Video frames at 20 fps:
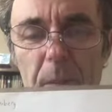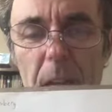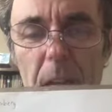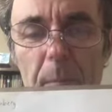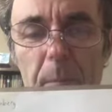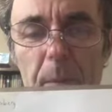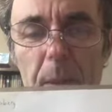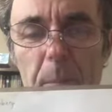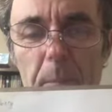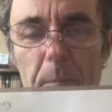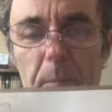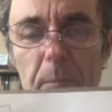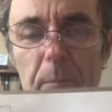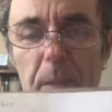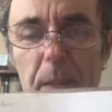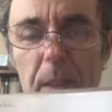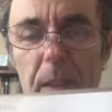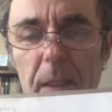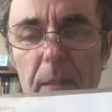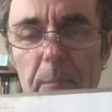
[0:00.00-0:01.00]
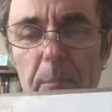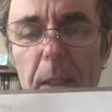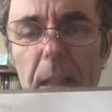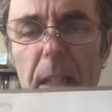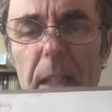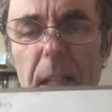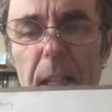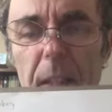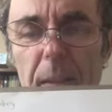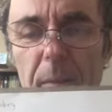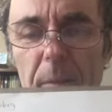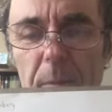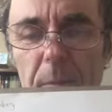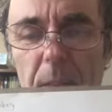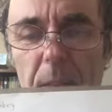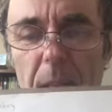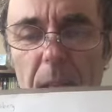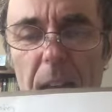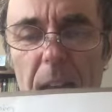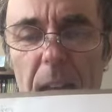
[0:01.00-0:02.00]
the meeting
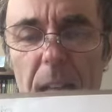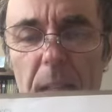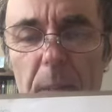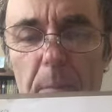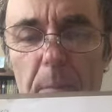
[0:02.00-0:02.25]
has